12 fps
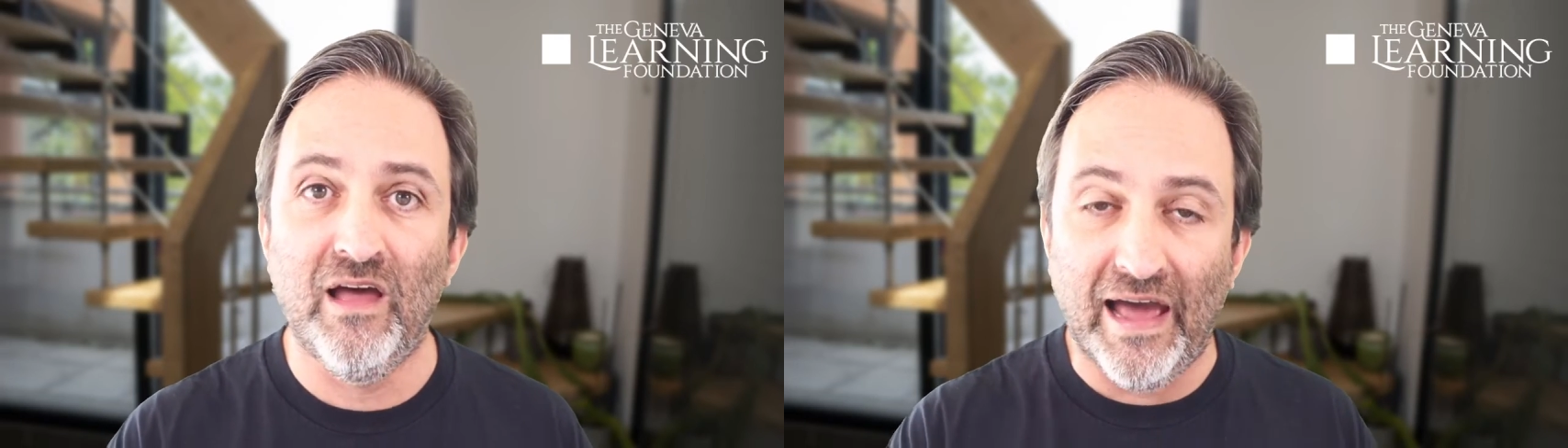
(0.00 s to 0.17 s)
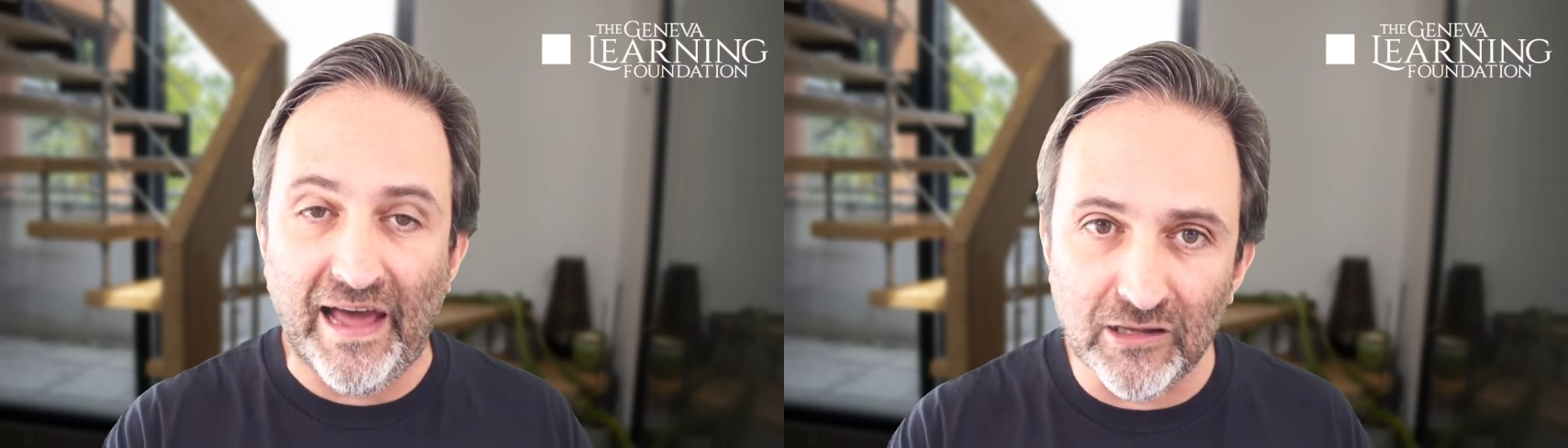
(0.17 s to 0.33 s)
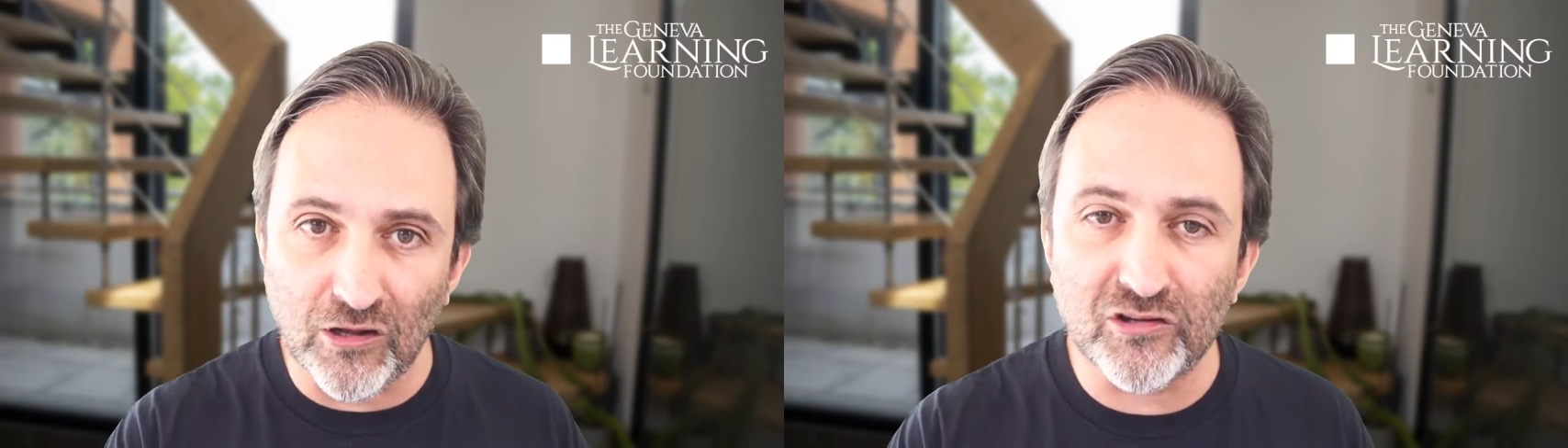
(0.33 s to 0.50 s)

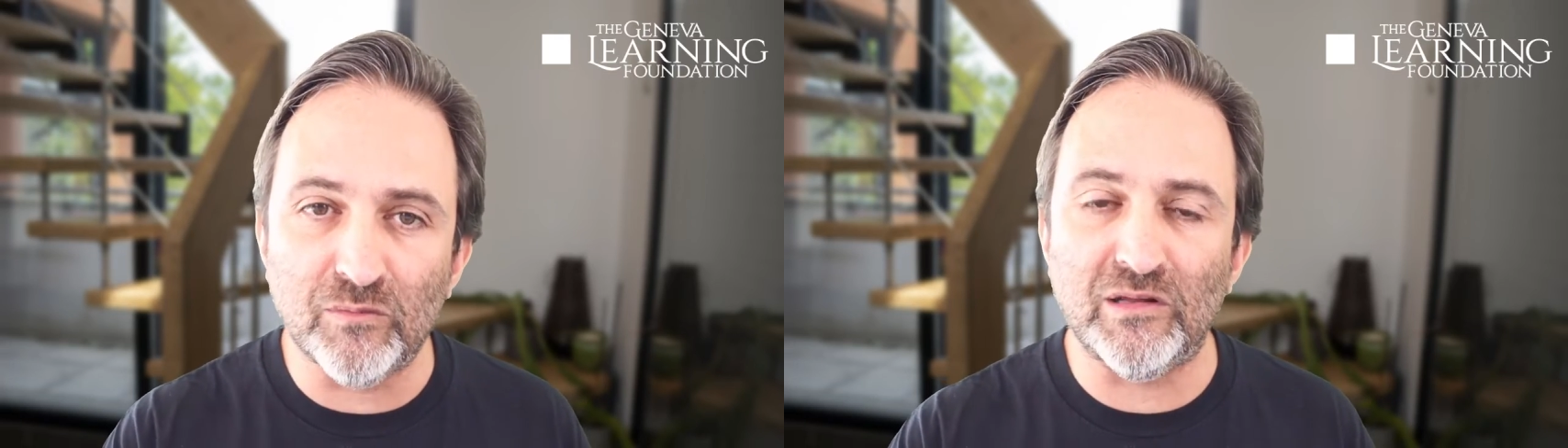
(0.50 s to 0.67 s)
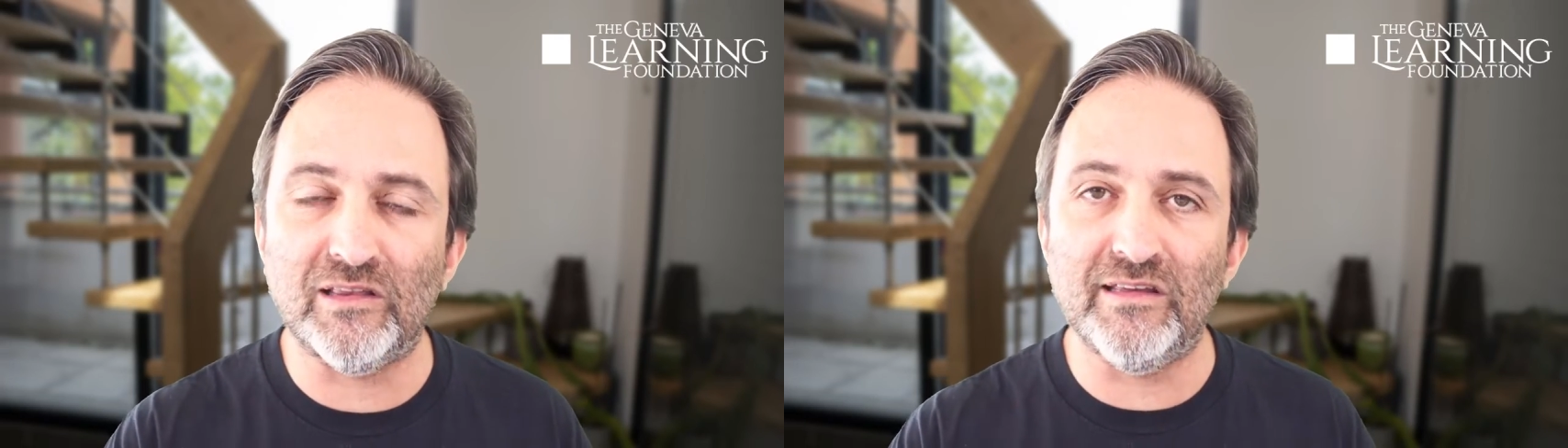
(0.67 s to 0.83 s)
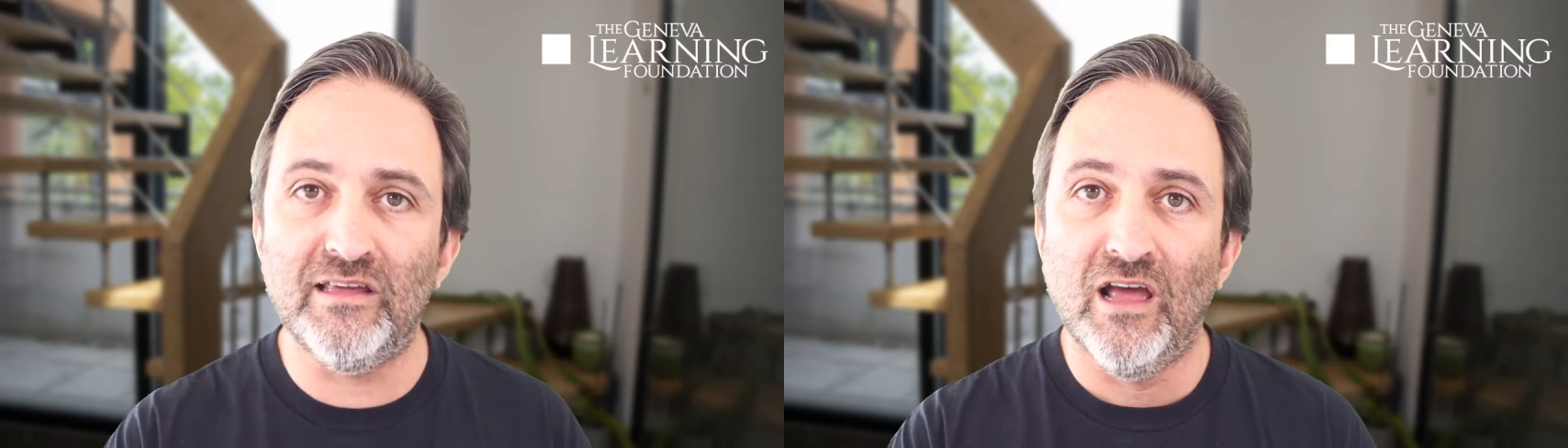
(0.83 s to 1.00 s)
And
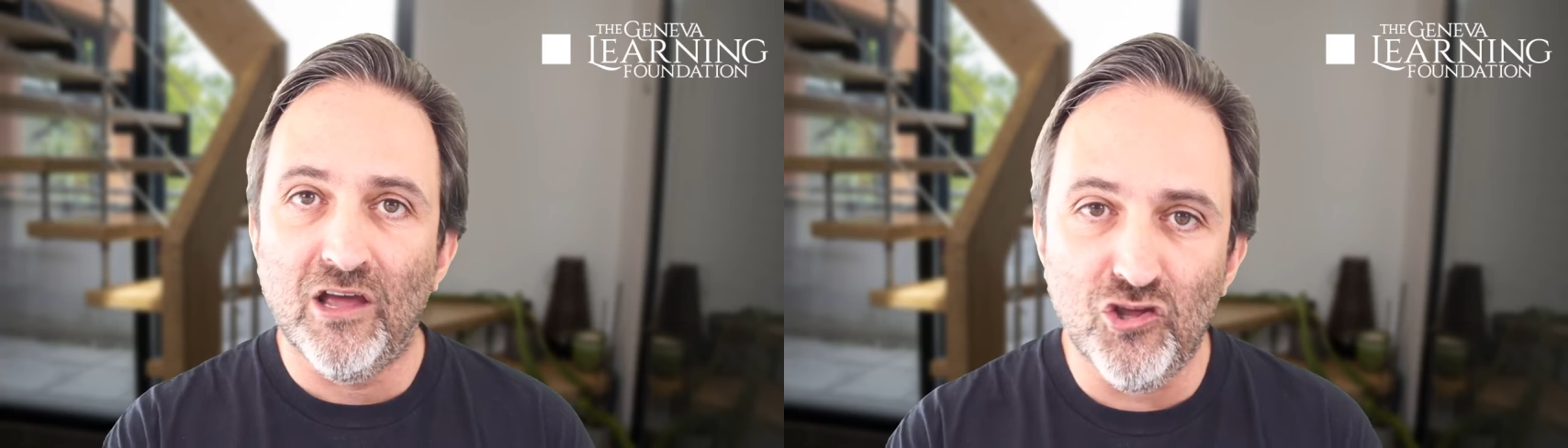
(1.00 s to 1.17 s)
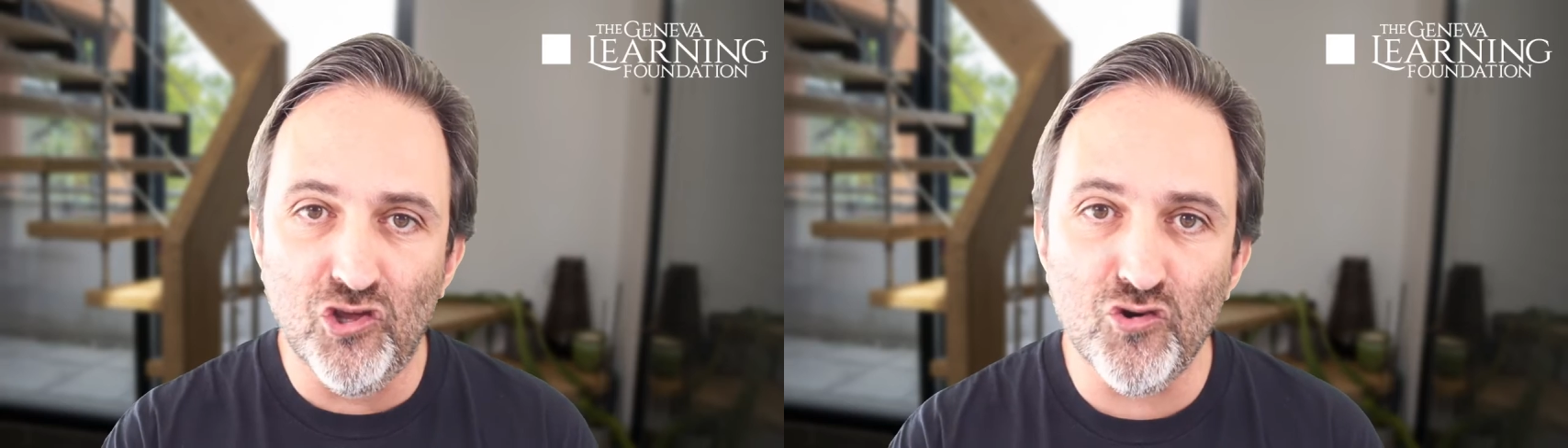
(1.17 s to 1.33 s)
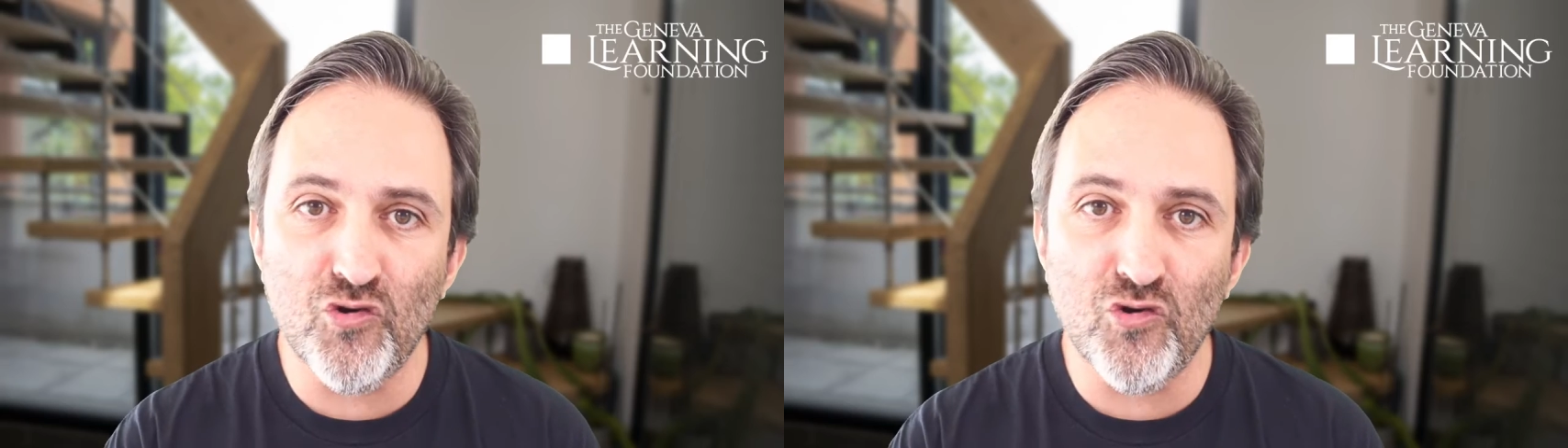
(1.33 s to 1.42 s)
ultimately, you